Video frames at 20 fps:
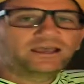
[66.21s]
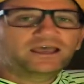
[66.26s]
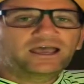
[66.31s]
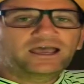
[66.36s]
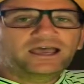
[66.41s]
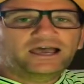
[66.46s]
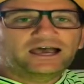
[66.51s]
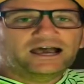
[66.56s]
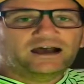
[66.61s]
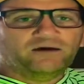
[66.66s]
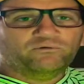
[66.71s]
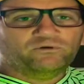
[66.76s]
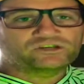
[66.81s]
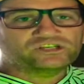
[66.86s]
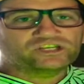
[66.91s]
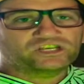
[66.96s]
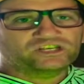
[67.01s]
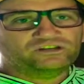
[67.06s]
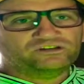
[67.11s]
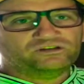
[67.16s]
What you
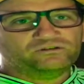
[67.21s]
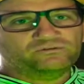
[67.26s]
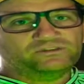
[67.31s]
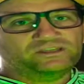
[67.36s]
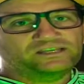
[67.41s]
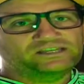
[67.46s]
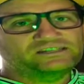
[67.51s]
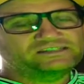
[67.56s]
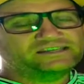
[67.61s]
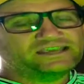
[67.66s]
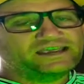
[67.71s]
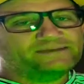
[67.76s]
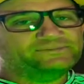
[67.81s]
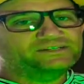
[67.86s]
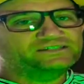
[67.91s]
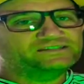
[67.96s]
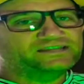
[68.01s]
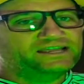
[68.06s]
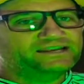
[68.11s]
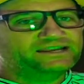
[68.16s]
can do with these cameras
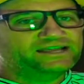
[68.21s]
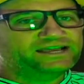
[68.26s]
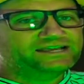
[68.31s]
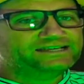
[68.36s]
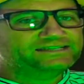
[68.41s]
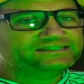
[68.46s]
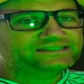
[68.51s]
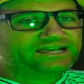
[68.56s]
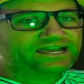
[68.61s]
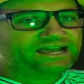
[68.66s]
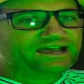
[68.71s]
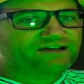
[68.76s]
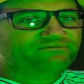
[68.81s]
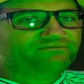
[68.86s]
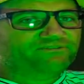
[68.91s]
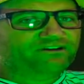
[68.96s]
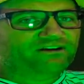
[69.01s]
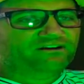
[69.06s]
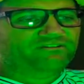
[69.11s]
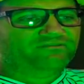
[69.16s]
nowadays,
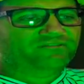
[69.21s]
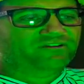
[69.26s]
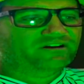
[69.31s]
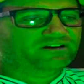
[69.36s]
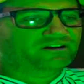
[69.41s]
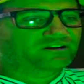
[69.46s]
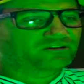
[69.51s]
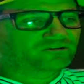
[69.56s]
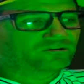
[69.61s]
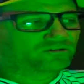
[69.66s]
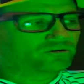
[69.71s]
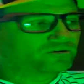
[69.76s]
very, very cool,